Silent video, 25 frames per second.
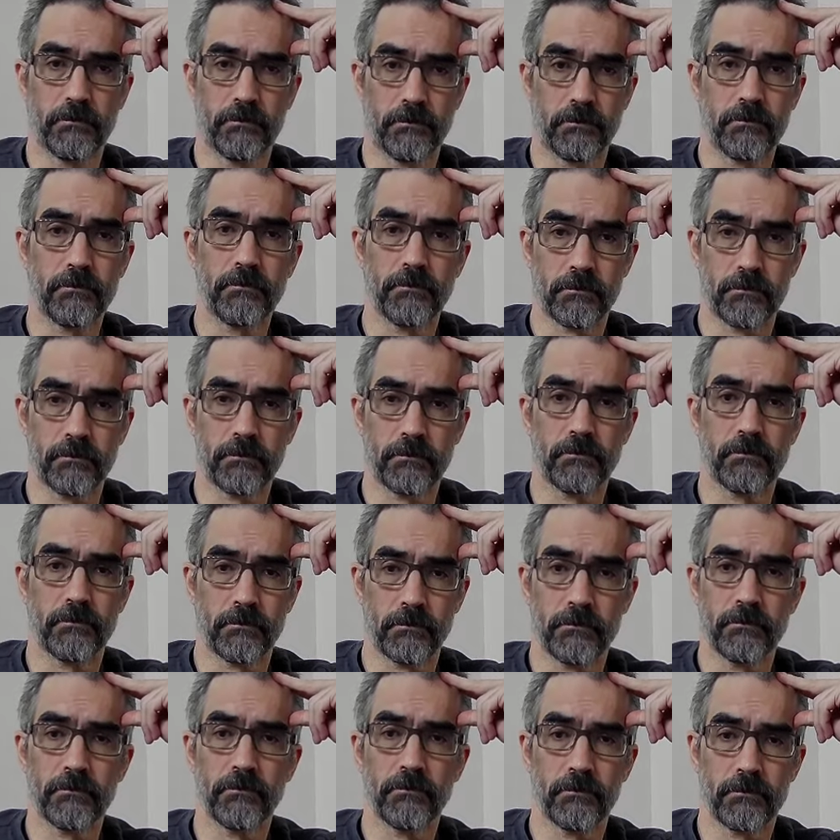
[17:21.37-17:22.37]

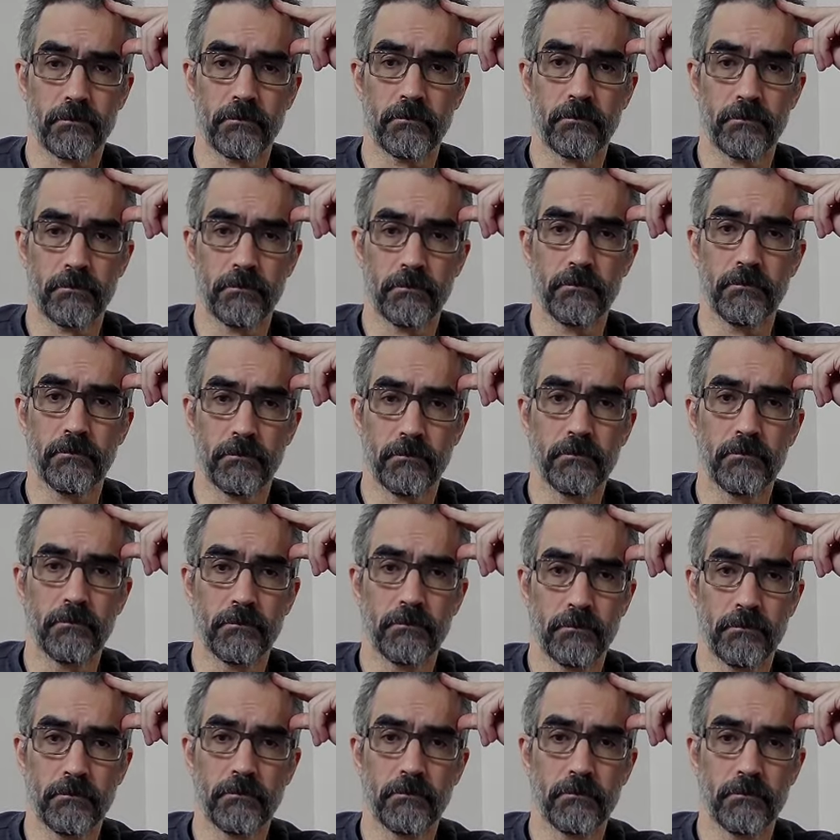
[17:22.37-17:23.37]

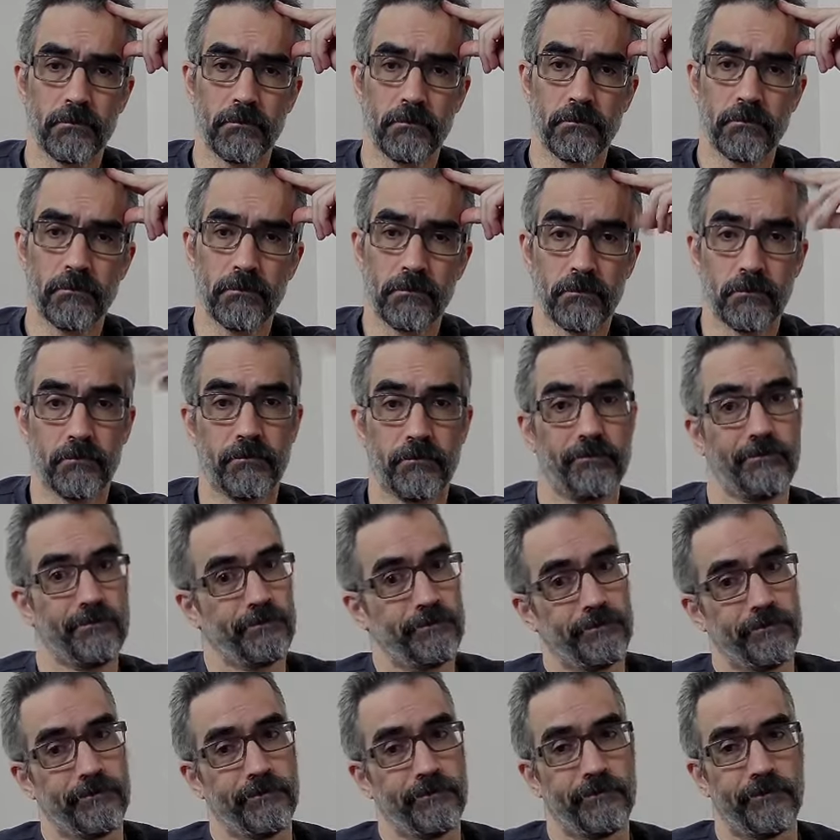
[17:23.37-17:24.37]

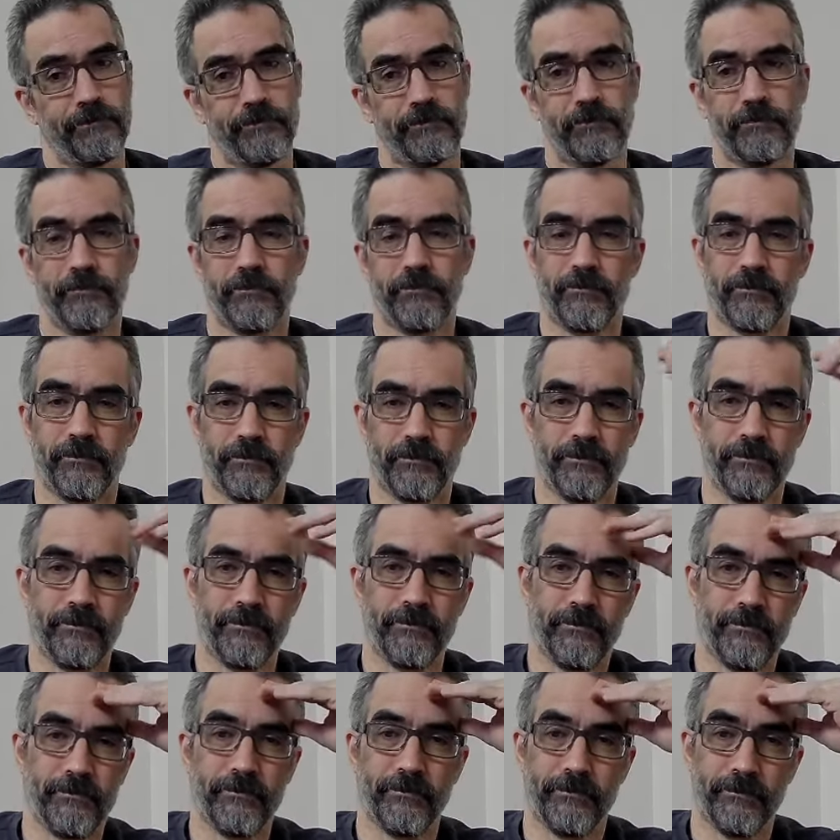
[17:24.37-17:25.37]

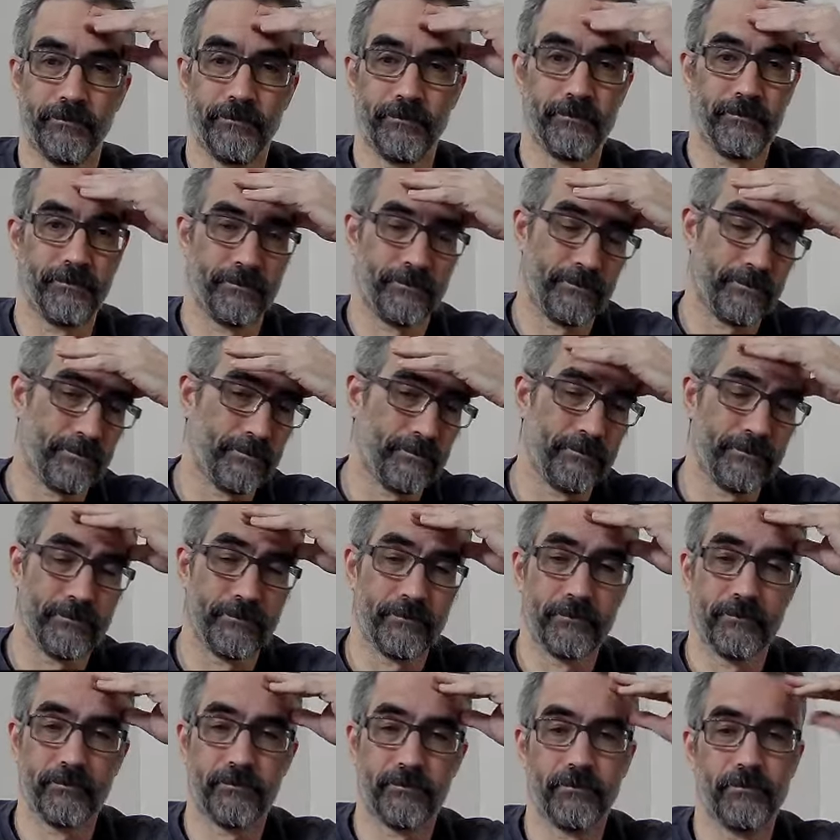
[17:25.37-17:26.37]

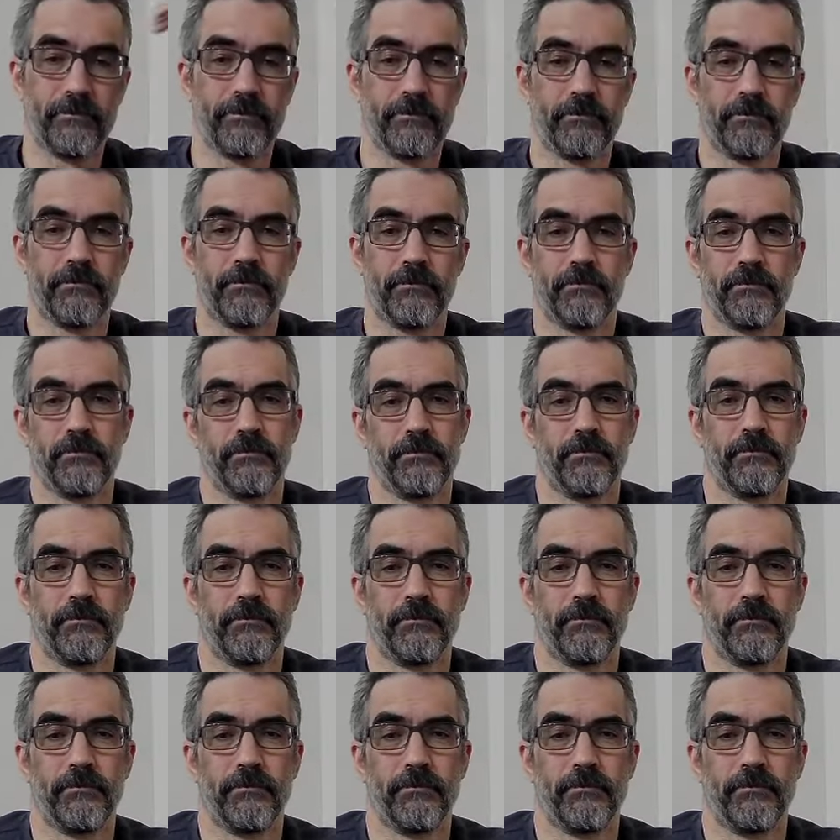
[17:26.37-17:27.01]
(silent)